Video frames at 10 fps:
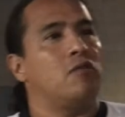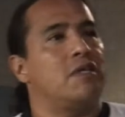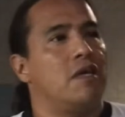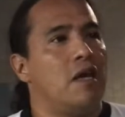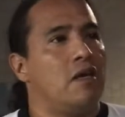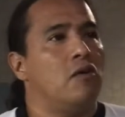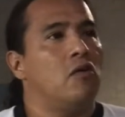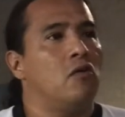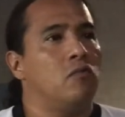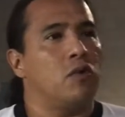today,
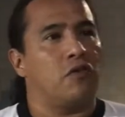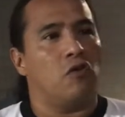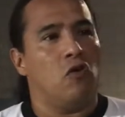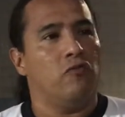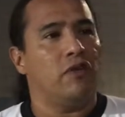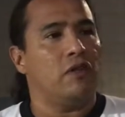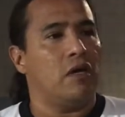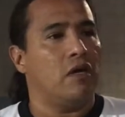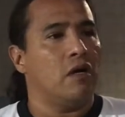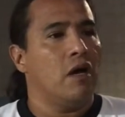with the COVID
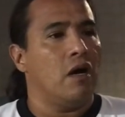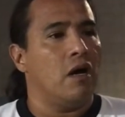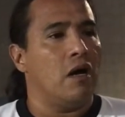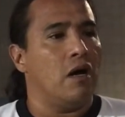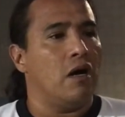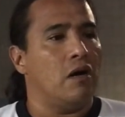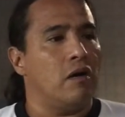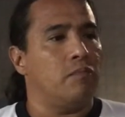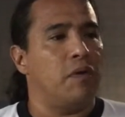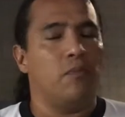thing,
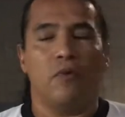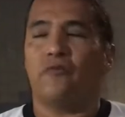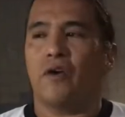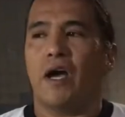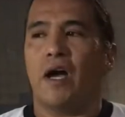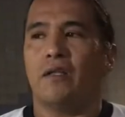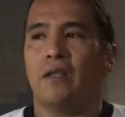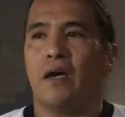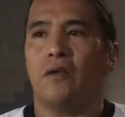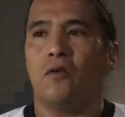people have forgotten
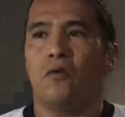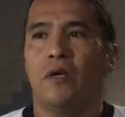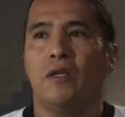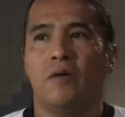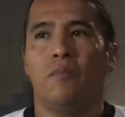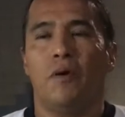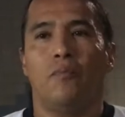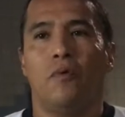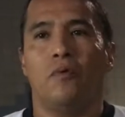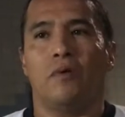that, Indian
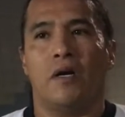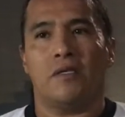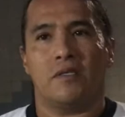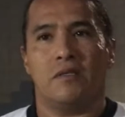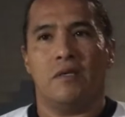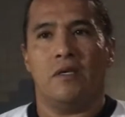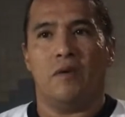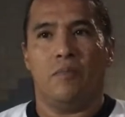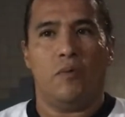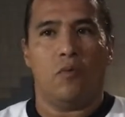people,
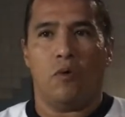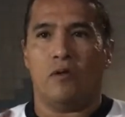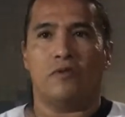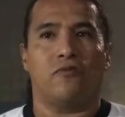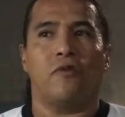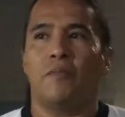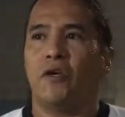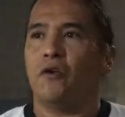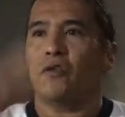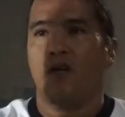whether it's from
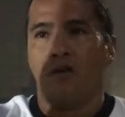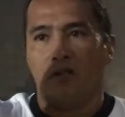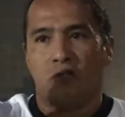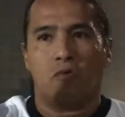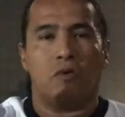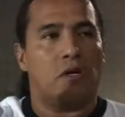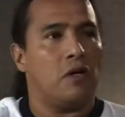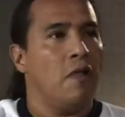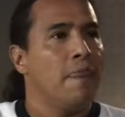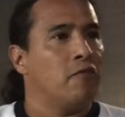here to
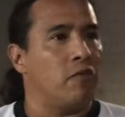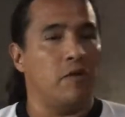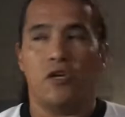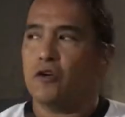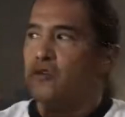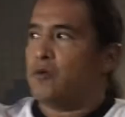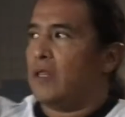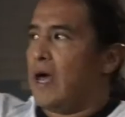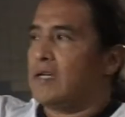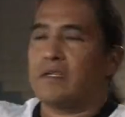Arizona, from here to
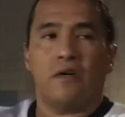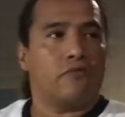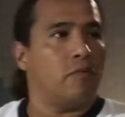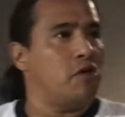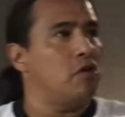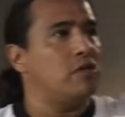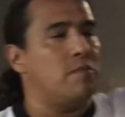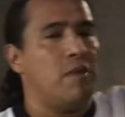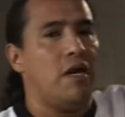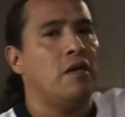Alaska, from here
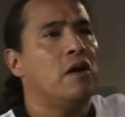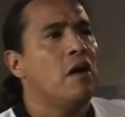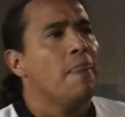to Maine,